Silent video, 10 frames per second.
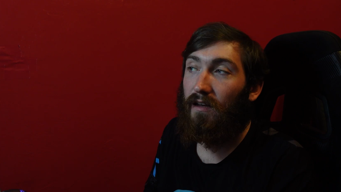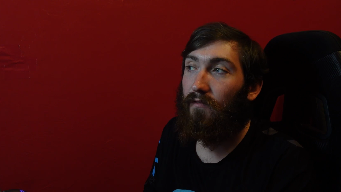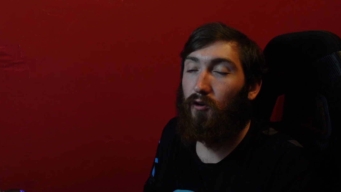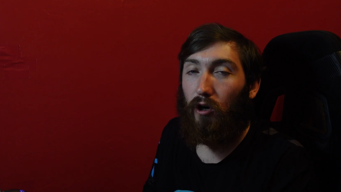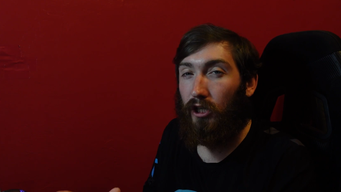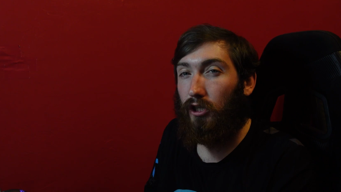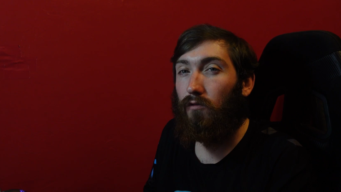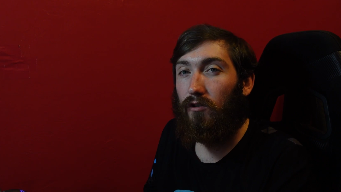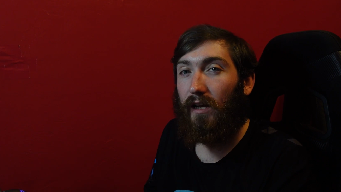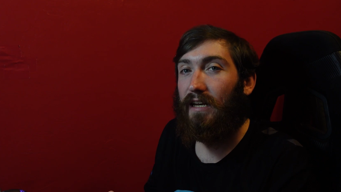If you're a
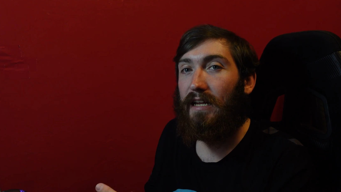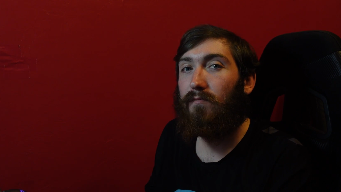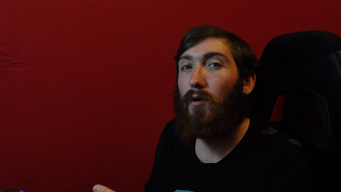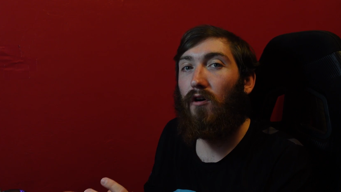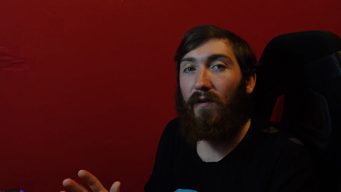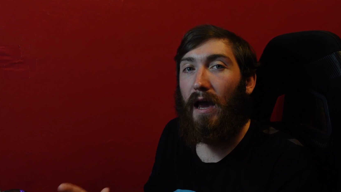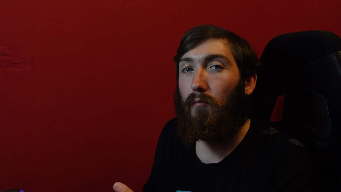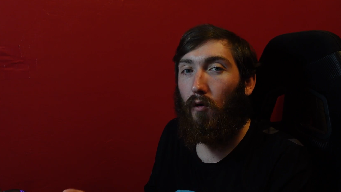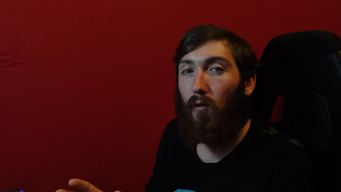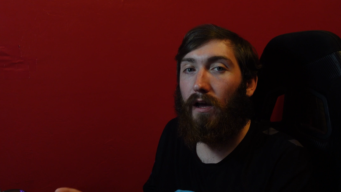huge like Nismo
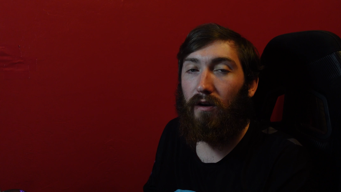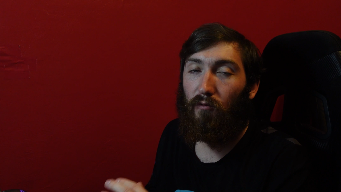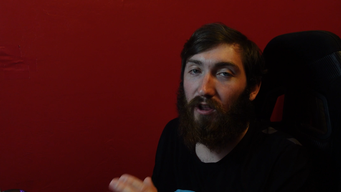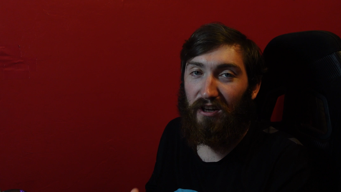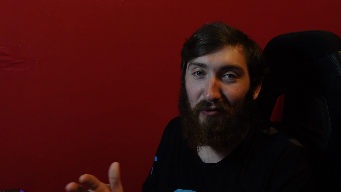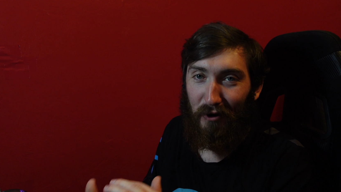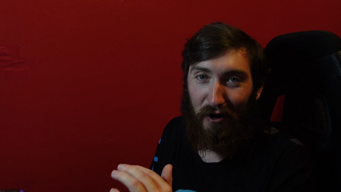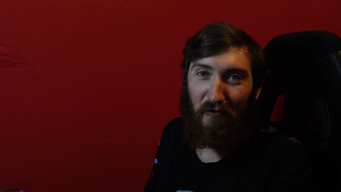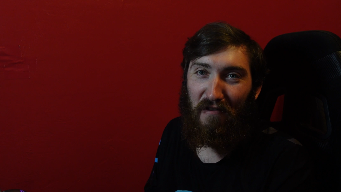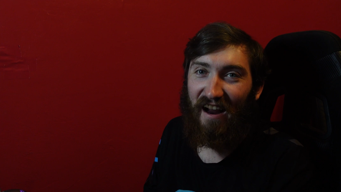fanboy and really just want
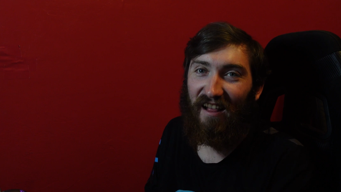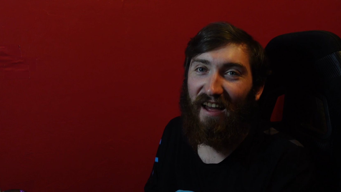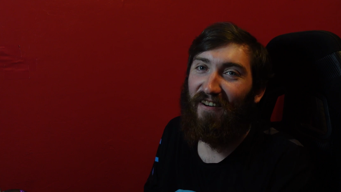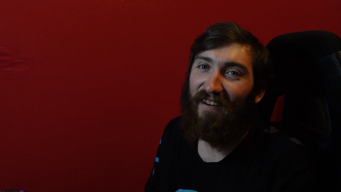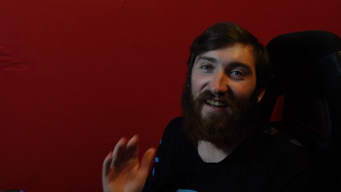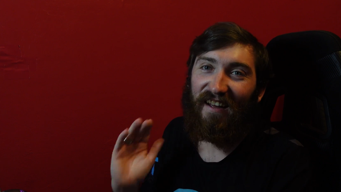to go for that clout,